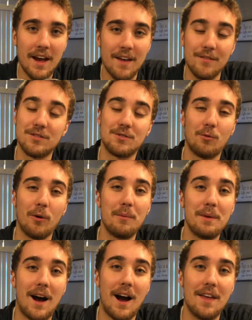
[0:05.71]
and the story
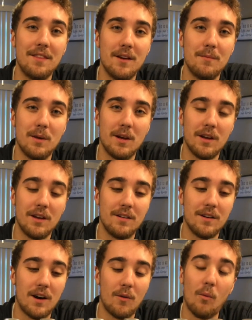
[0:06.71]
behind them and
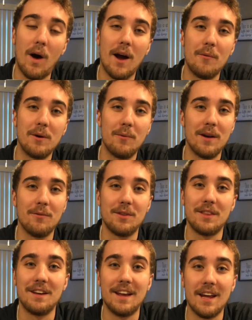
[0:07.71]
uh, why we went with
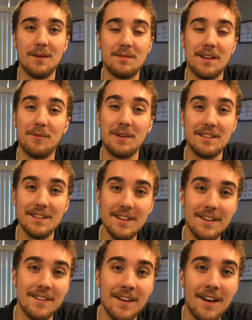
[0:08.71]
the names that we
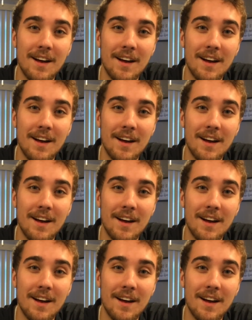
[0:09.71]
did.